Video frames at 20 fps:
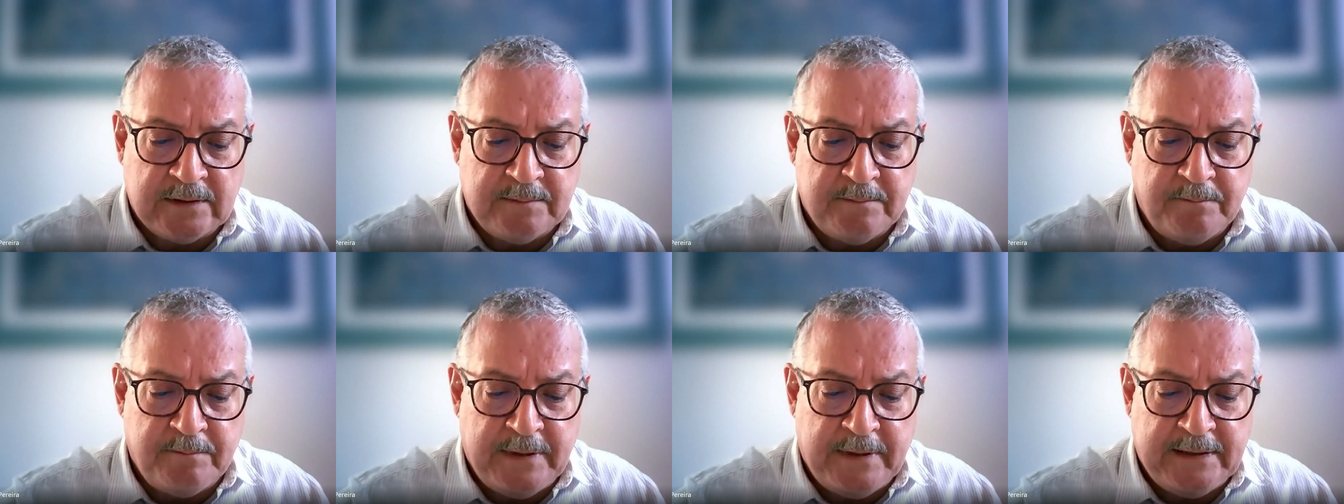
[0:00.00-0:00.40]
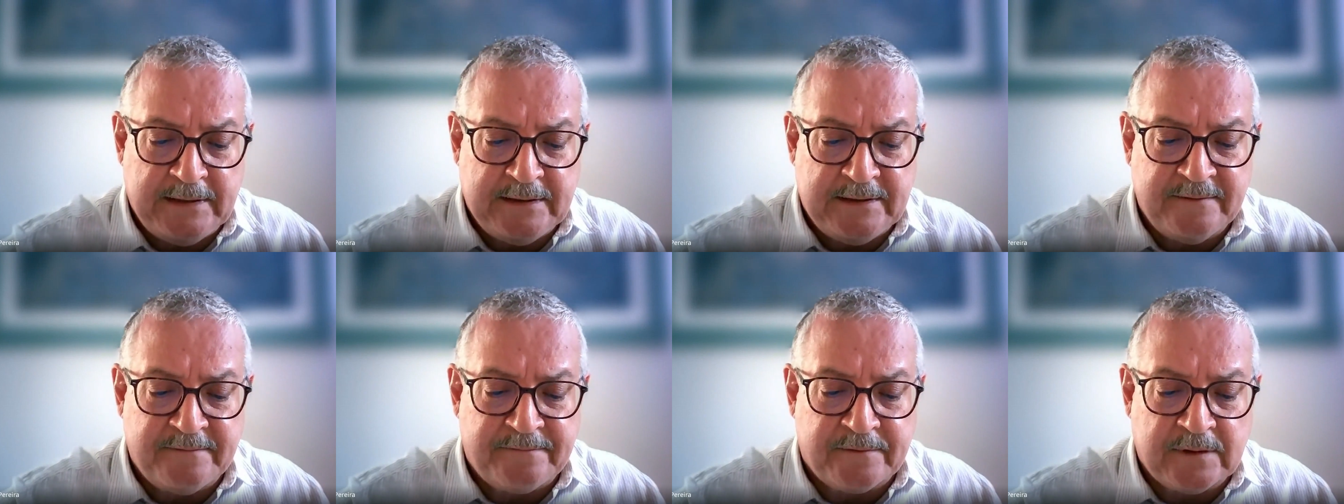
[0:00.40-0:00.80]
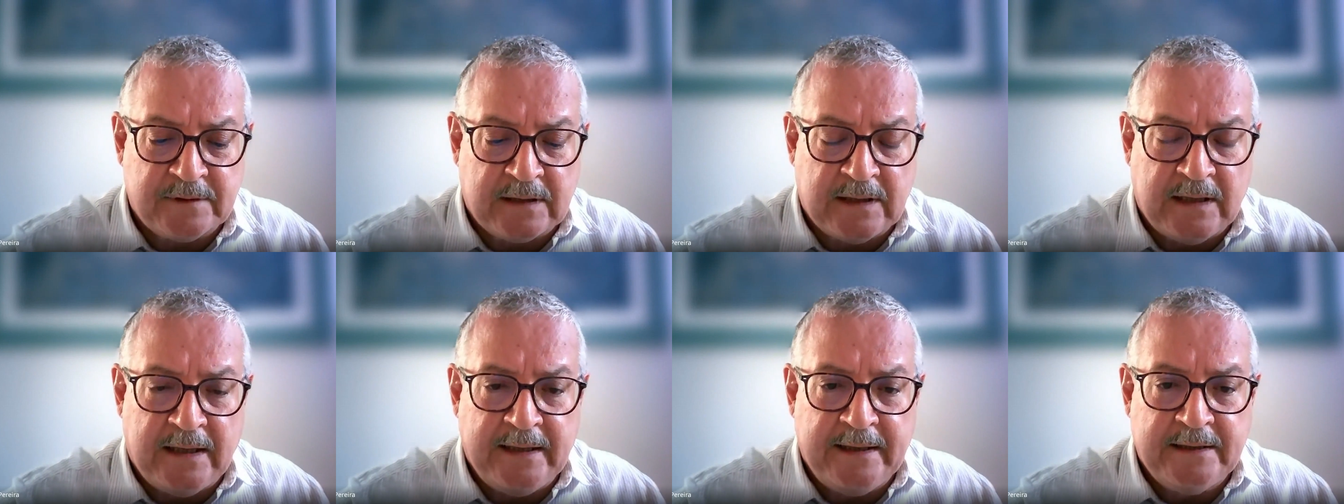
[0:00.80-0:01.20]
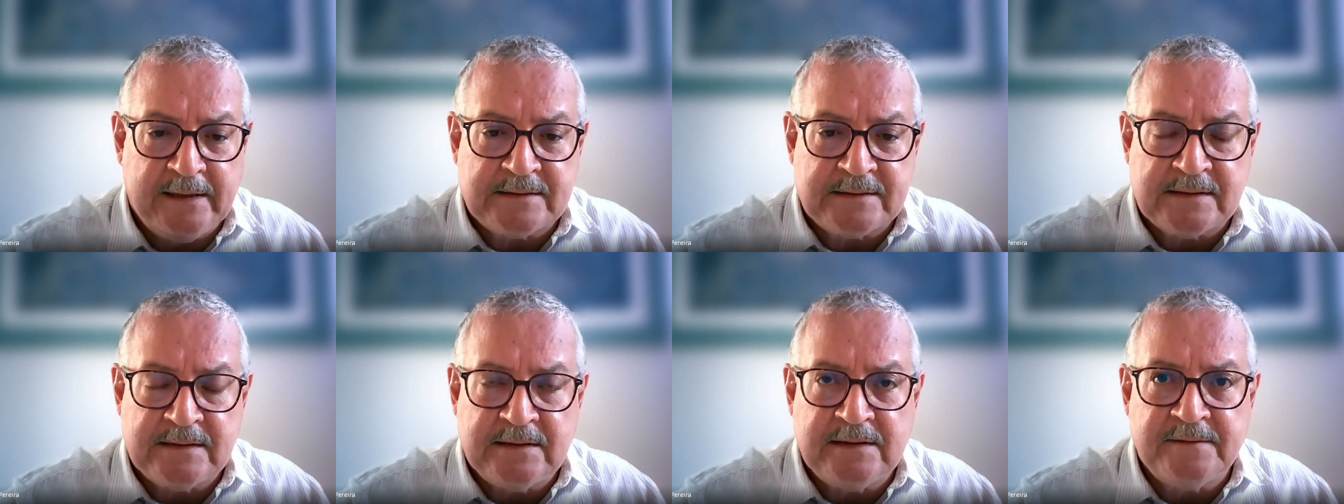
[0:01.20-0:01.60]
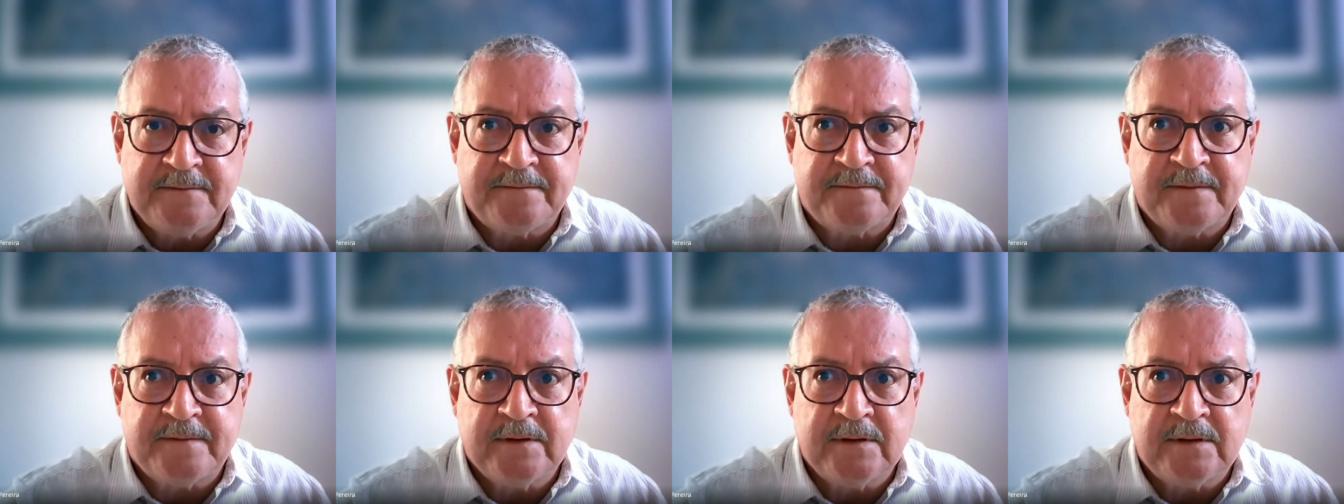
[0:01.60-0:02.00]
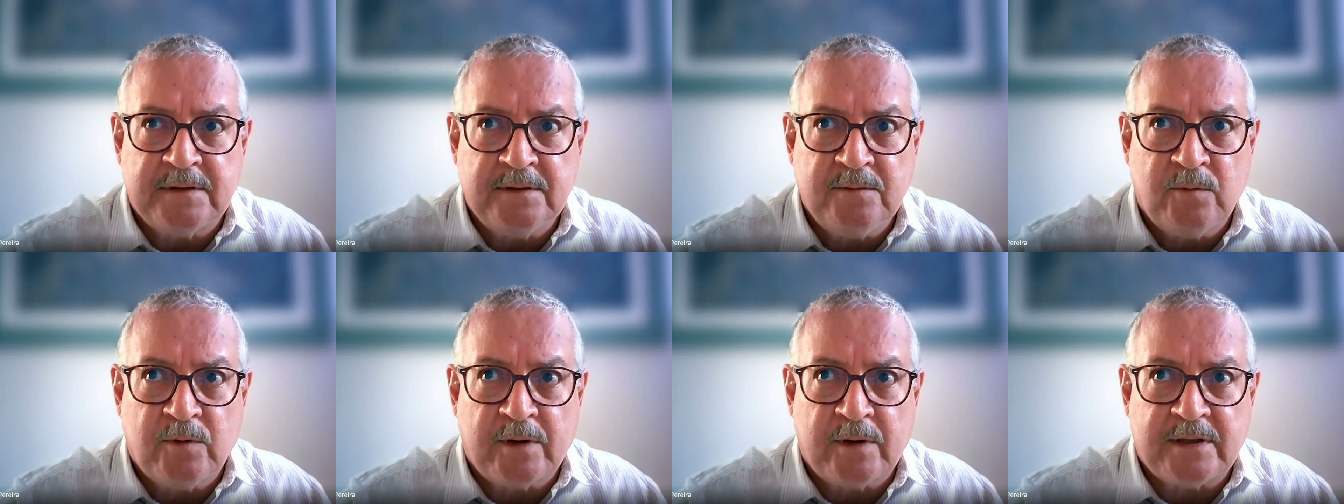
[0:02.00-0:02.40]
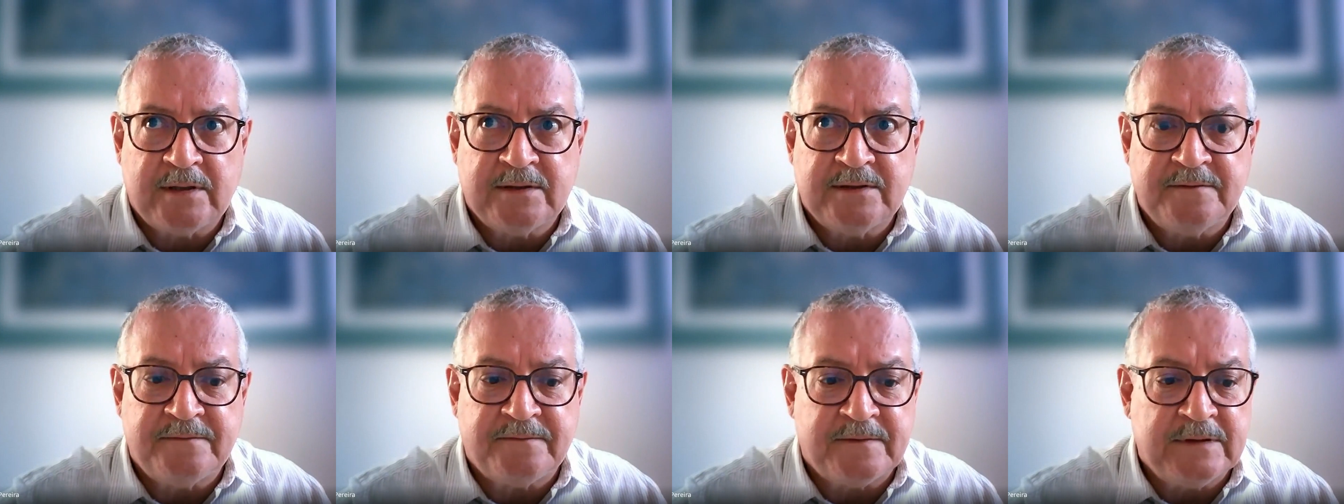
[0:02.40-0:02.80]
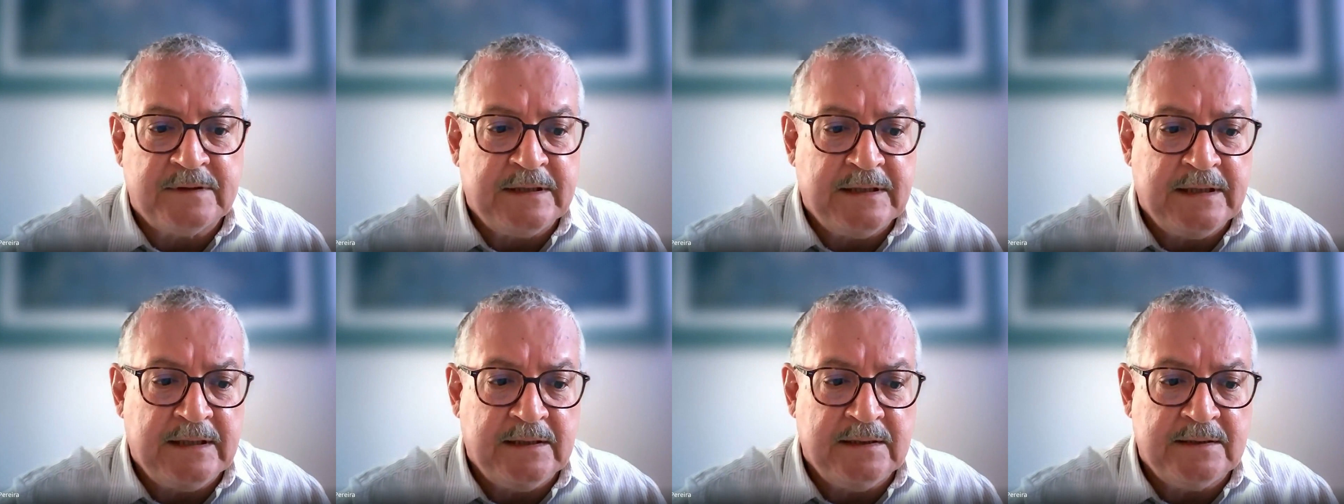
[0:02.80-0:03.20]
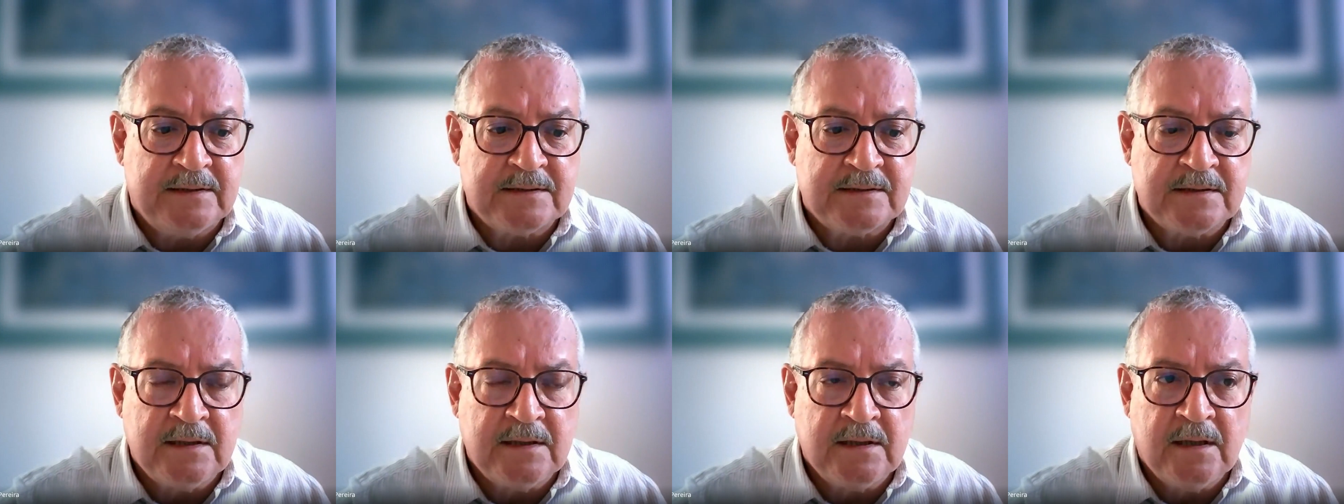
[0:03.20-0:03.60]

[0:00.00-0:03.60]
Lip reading: many different clients and with the different needs.